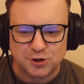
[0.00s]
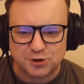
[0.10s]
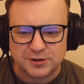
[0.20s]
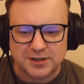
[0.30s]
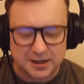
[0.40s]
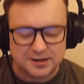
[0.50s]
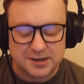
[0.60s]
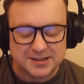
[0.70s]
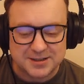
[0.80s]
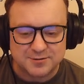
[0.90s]
it.
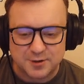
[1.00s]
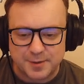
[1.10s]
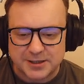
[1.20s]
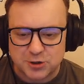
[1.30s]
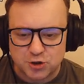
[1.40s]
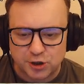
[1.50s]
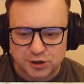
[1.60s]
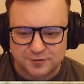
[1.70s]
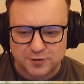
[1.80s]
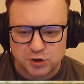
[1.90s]
It is the best
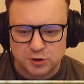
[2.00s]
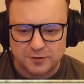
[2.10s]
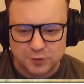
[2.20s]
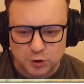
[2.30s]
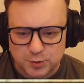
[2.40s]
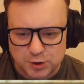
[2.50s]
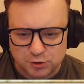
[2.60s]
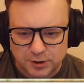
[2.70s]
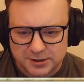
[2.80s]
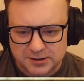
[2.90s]
structure for sure. Of course, we should
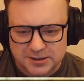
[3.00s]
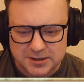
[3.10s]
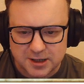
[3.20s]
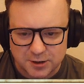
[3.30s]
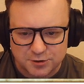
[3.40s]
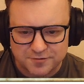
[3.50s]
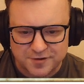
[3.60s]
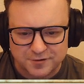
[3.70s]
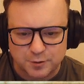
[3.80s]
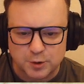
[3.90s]
write at least
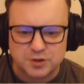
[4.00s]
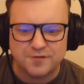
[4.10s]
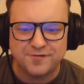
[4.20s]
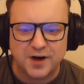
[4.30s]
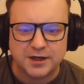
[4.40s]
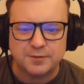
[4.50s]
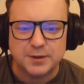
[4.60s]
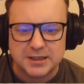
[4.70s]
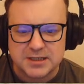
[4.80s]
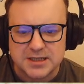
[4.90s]
150 words. Fine. But
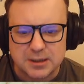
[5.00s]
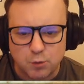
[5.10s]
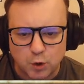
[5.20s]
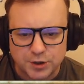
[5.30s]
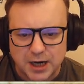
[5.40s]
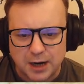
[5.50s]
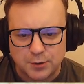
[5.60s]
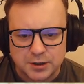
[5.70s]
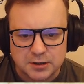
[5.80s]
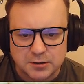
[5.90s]
let's see what
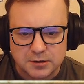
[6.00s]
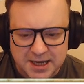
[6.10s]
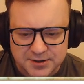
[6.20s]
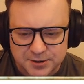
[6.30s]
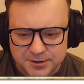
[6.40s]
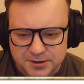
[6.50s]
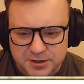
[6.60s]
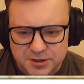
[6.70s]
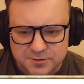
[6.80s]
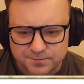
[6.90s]
our candidate
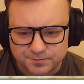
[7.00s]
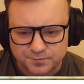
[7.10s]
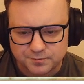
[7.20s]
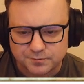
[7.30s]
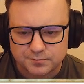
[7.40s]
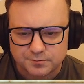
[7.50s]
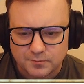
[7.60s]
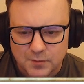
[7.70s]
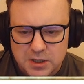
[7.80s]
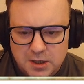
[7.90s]
does.
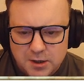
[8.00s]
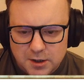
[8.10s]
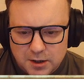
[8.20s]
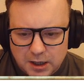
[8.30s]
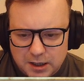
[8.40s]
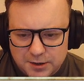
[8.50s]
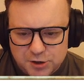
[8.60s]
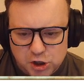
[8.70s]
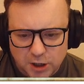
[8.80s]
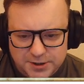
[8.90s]
The
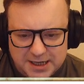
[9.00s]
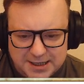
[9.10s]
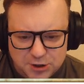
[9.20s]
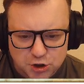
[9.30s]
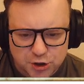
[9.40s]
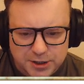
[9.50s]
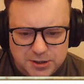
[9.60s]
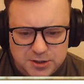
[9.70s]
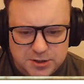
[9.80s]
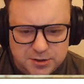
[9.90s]
chart
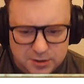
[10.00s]
illustrates